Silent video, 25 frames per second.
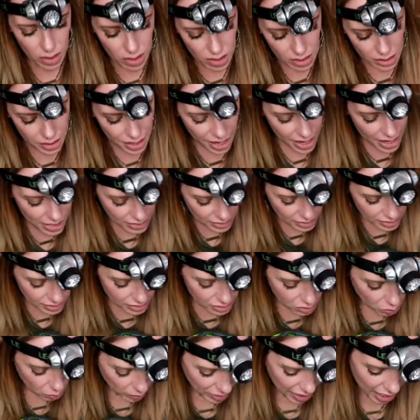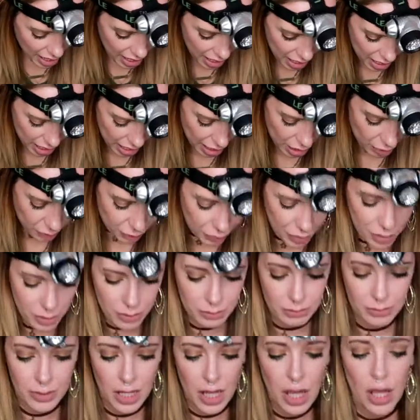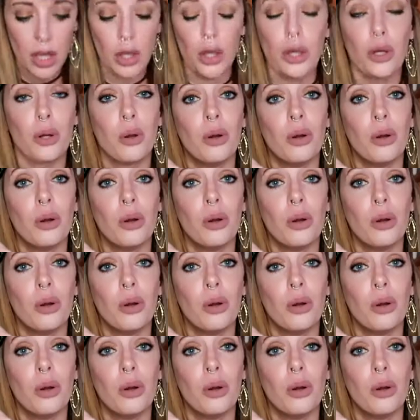Next, we have Ew,